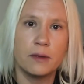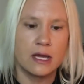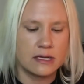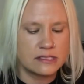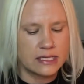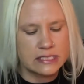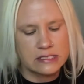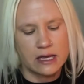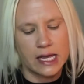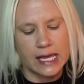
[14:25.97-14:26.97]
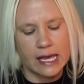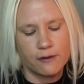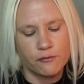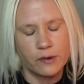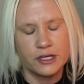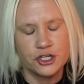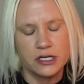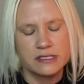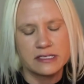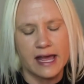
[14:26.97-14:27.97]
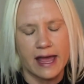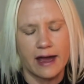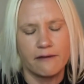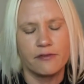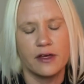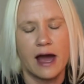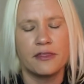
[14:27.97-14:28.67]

because it's like, if we just have,